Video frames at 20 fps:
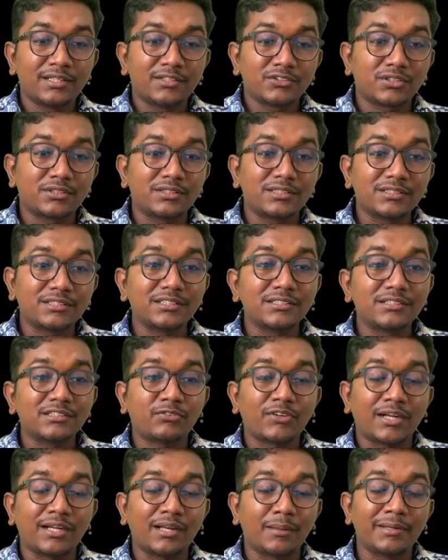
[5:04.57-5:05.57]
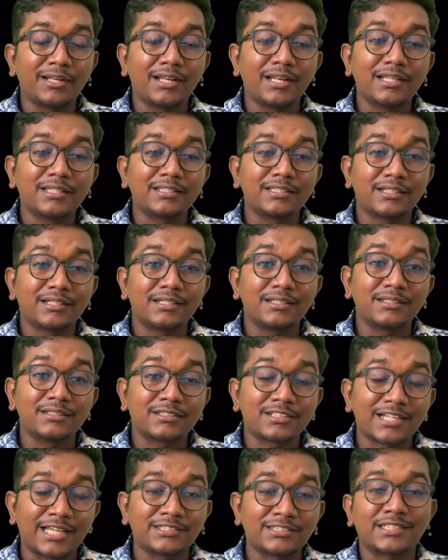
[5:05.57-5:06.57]
So this is the fundamentally the
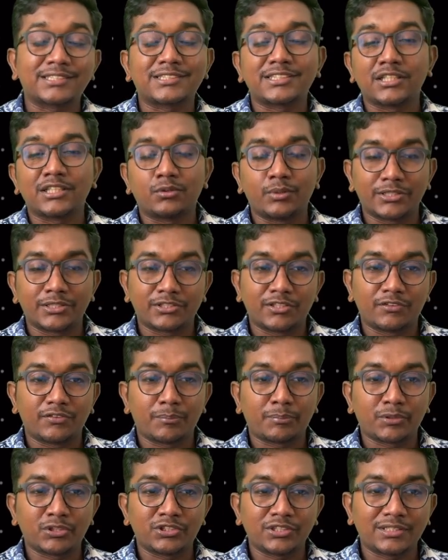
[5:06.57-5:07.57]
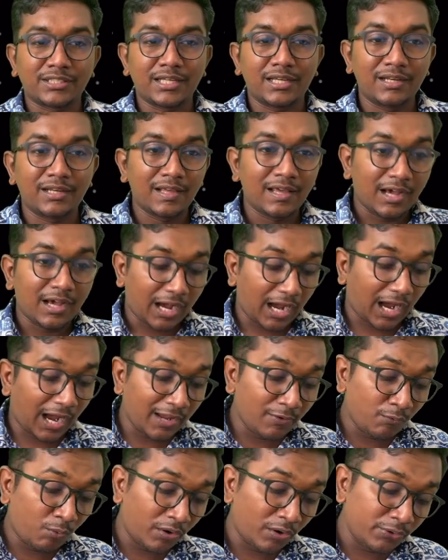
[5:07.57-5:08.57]
trajectory equation of a projectile.
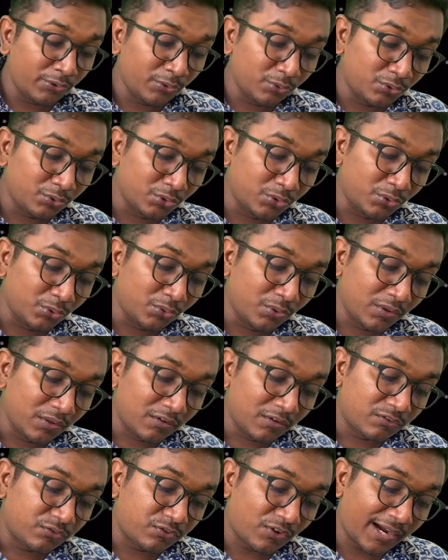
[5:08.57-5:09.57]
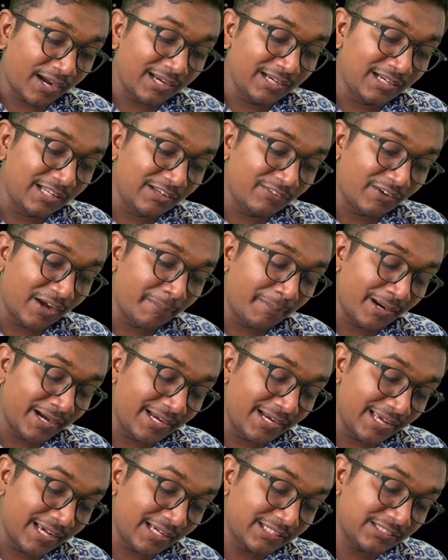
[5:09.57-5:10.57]
I want you to do find dy by
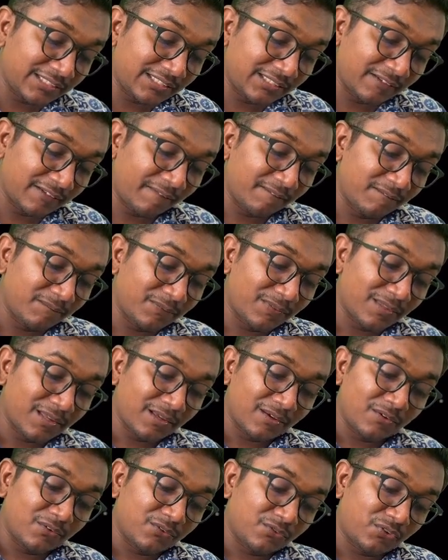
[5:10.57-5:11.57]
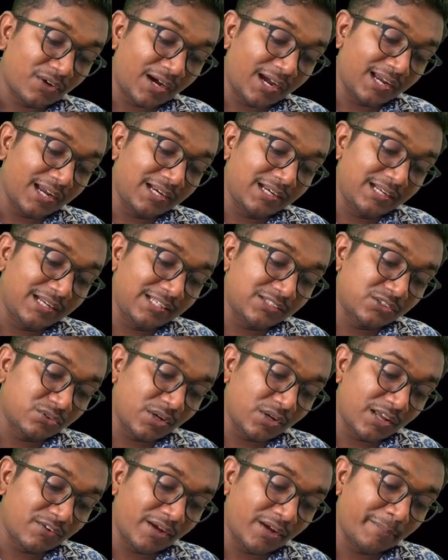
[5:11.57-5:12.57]
dx, find d
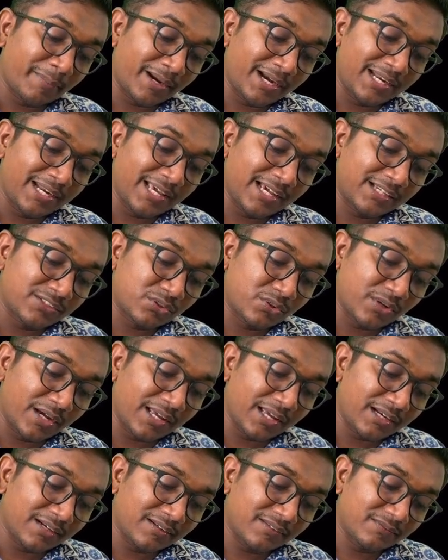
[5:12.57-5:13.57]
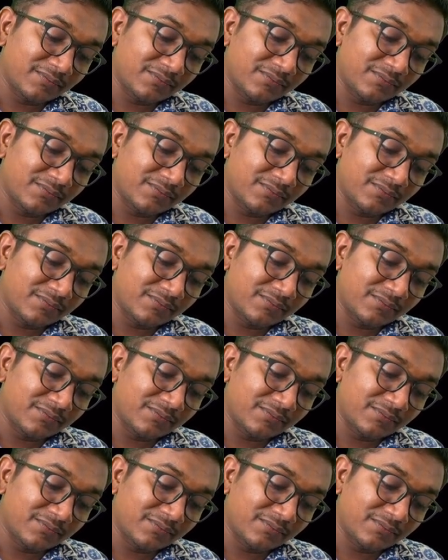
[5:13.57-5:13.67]
square y by dx square,